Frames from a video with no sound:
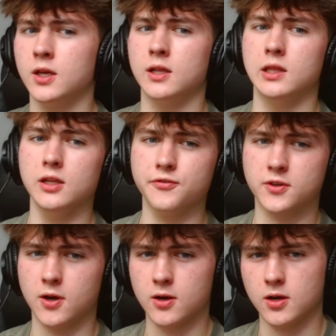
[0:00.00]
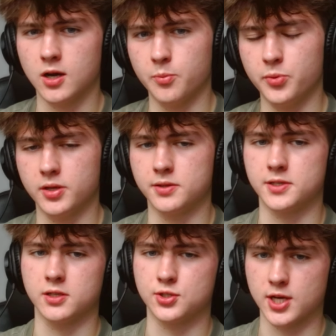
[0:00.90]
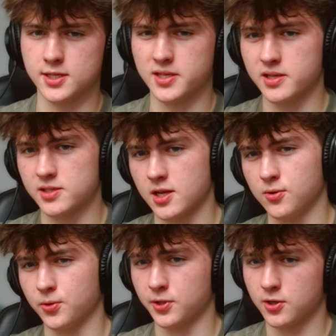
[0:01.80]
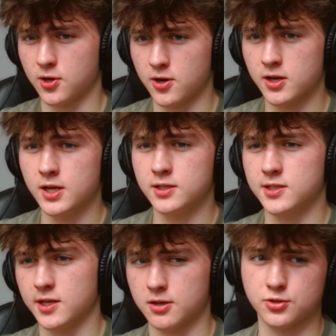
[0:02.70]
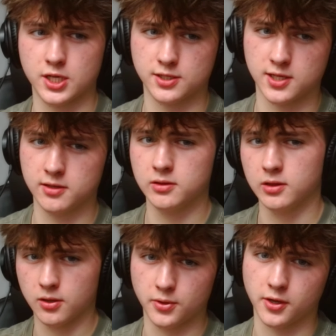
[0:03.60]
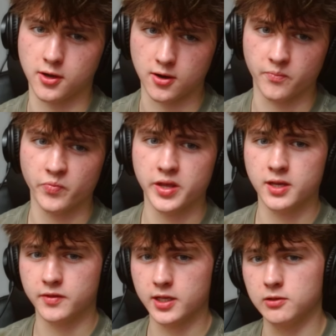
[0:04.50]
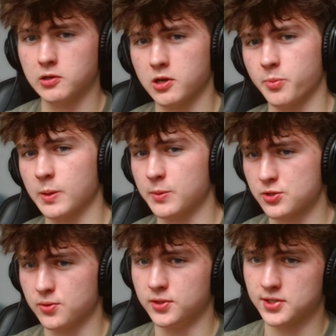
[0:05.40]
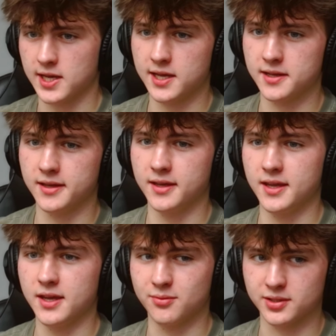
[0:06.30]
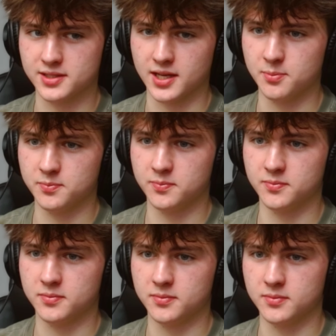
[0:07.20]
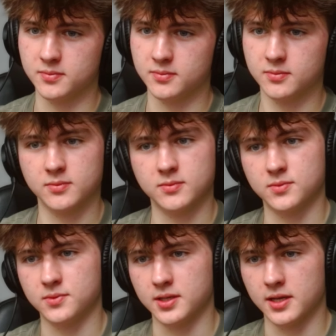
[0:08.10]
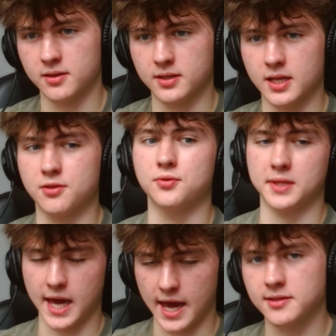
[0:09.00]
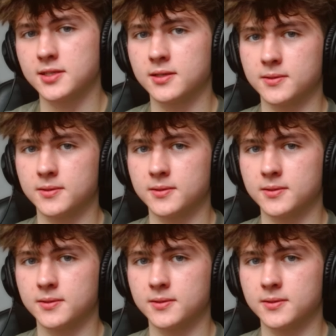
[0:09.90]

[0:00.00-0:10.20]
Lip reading: Lift car up until jack stand is not holding the car. Take out jack stand, lower the car. Then look up how much oil to add and what type. Then do that.